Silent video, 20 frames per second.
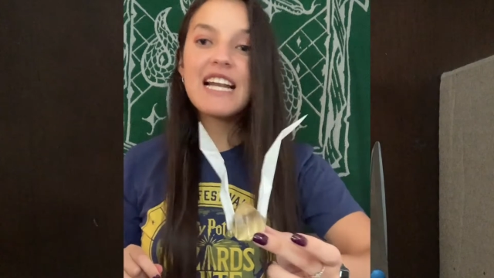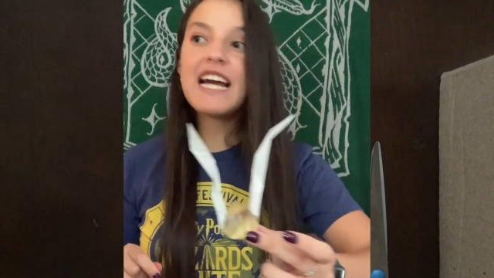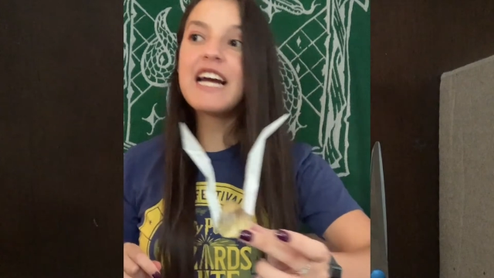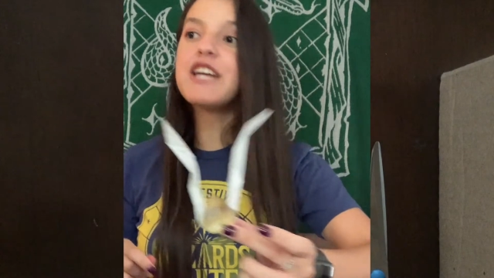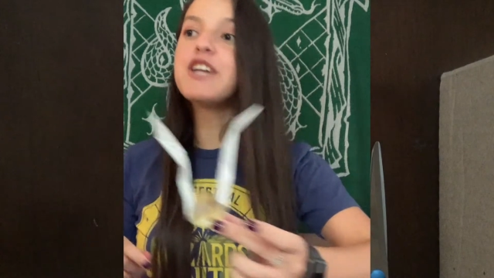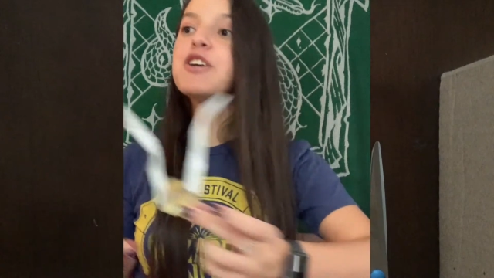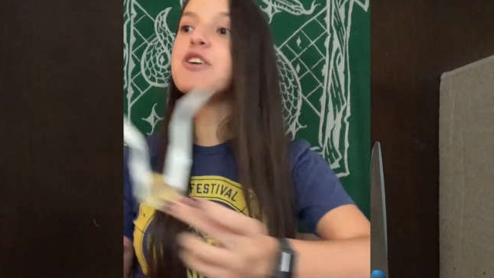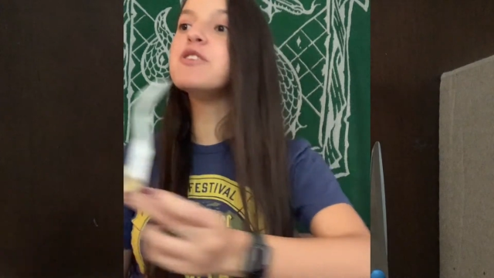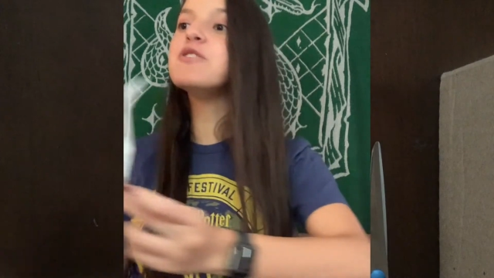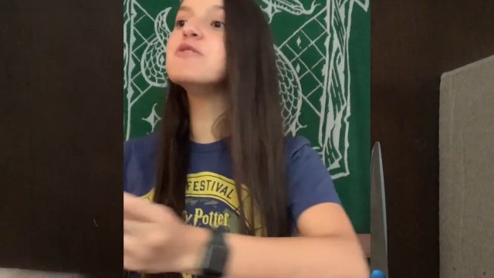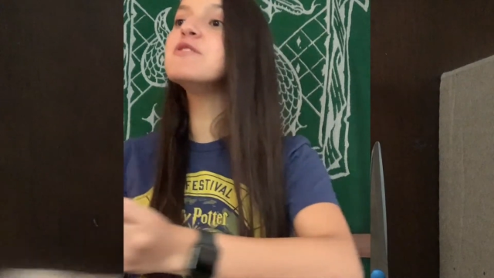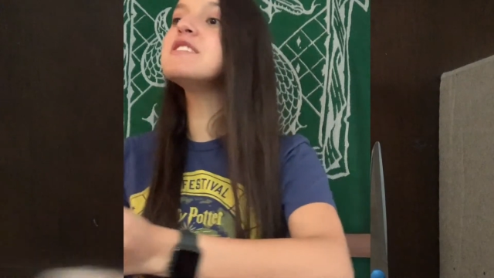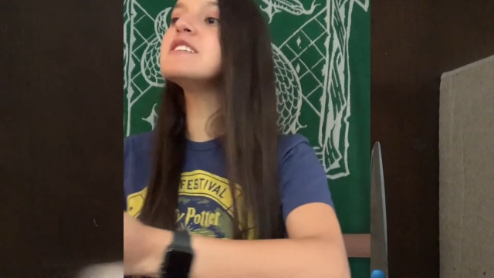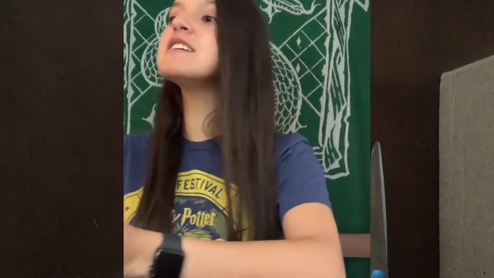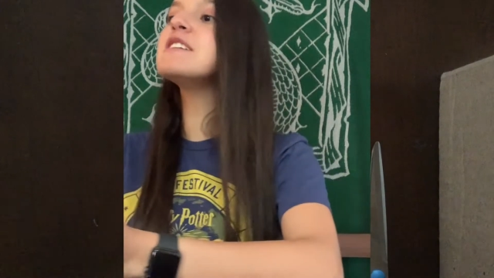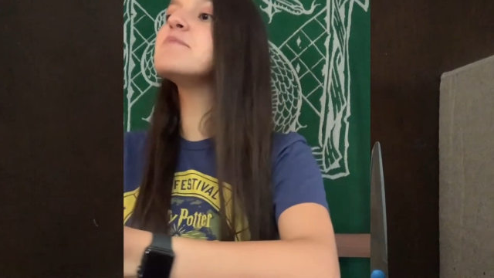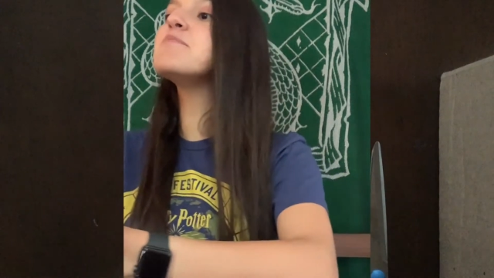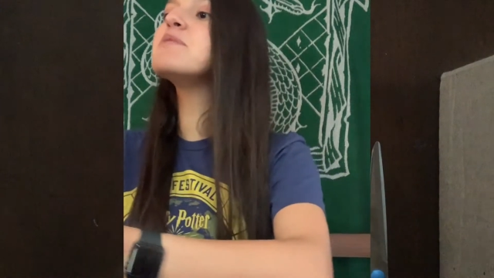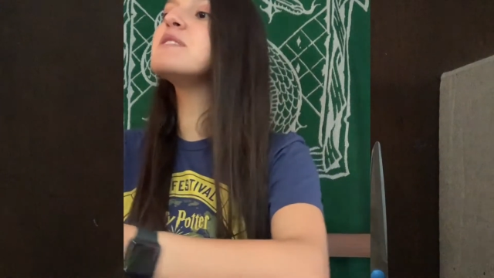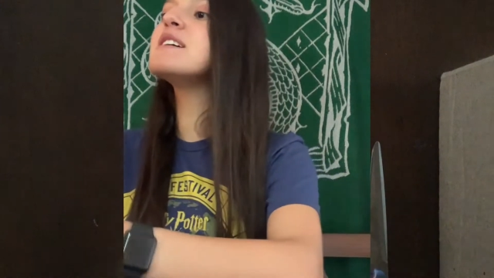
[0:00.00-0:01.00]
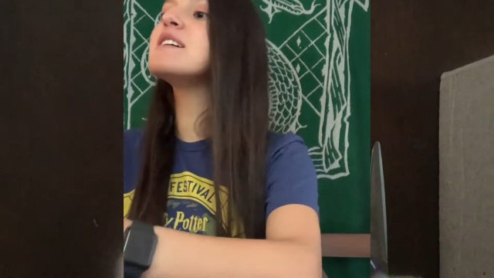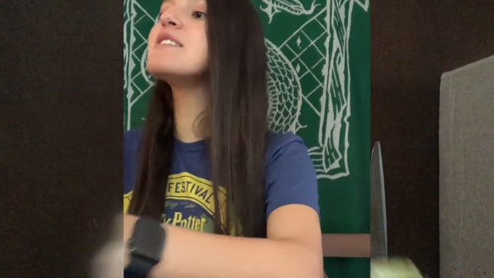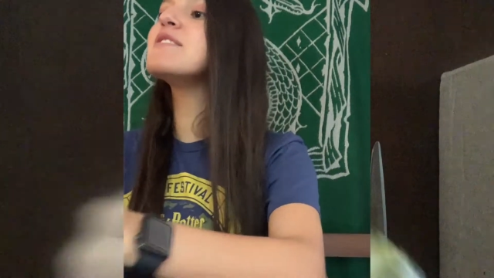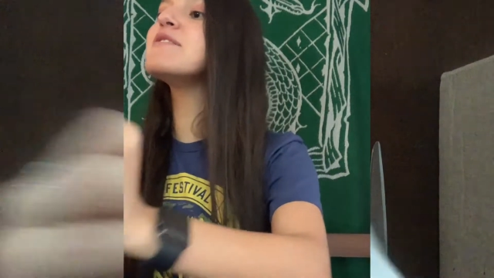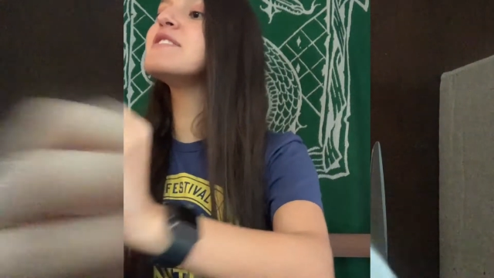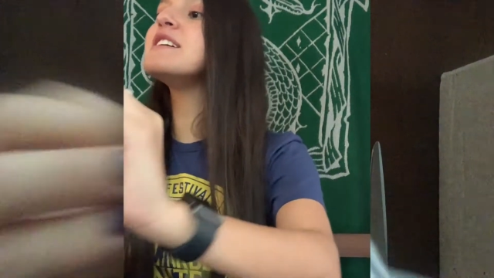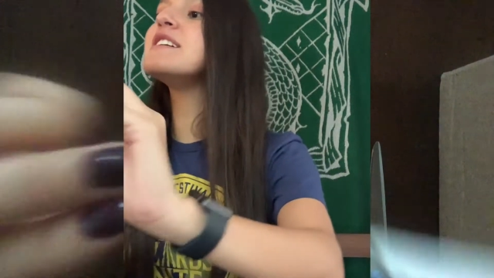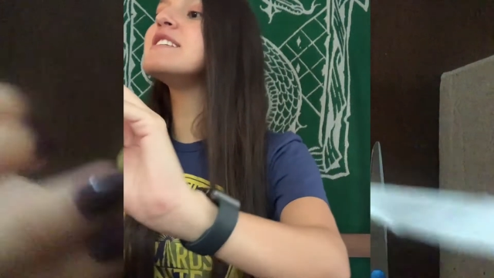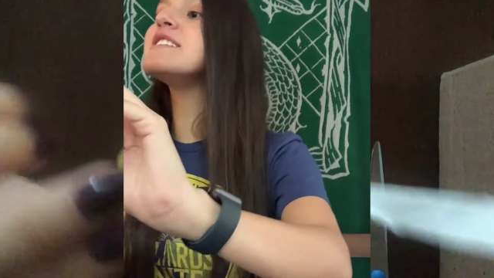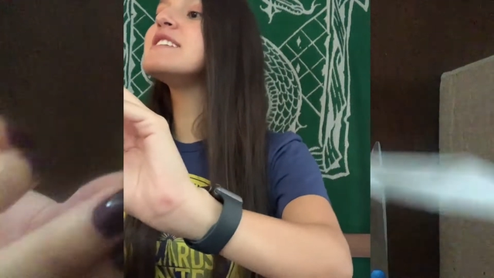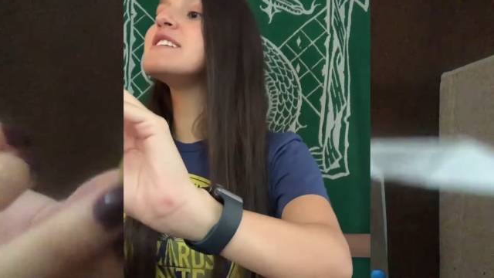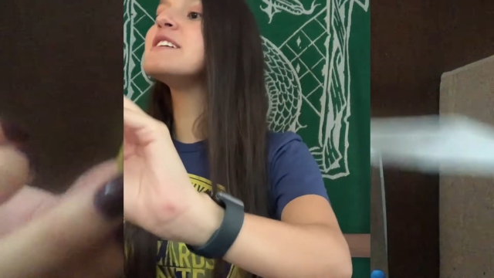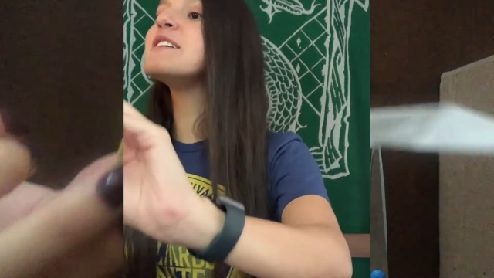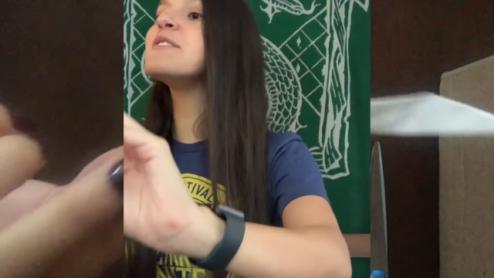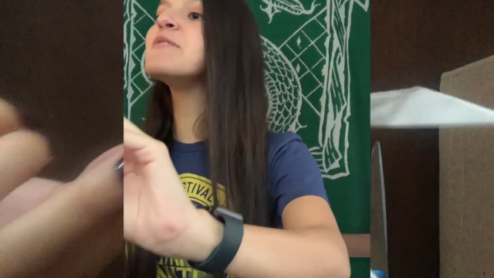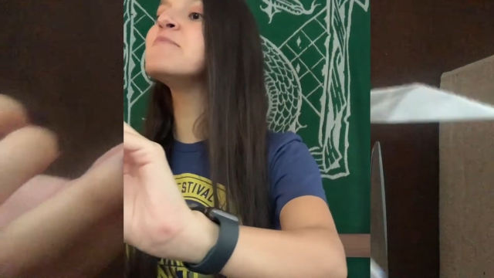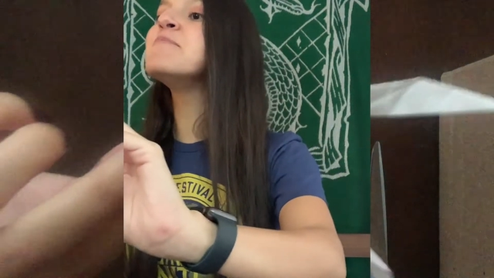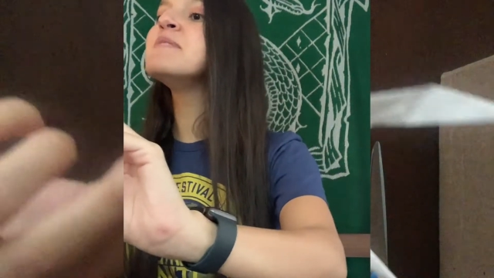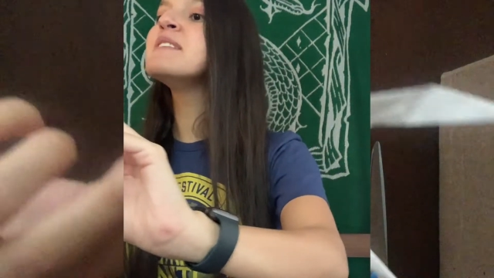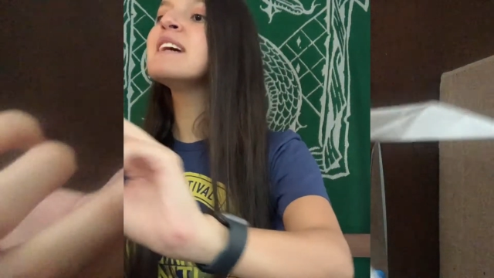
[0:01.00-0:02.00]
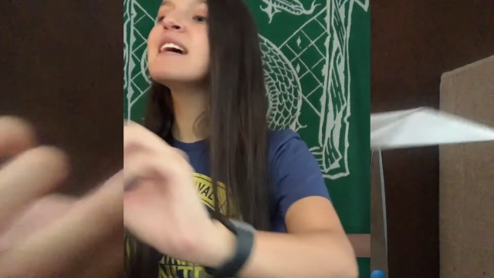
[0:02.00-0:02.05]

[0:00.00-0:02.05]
I used, and I'll put it over here too.